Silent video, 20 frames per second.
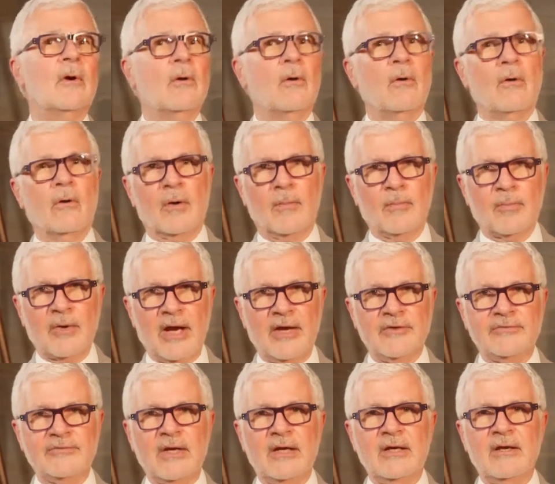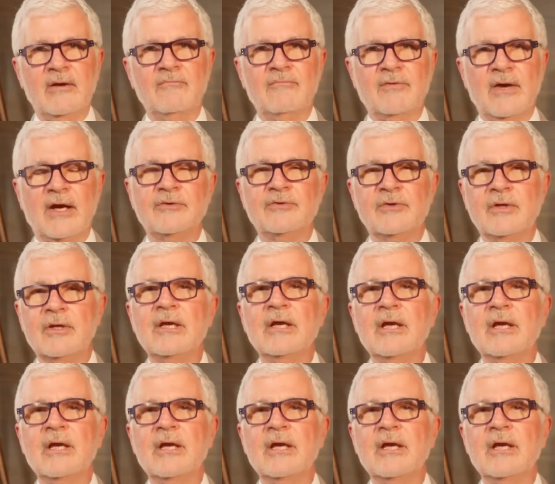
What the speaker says: or a prostate infection.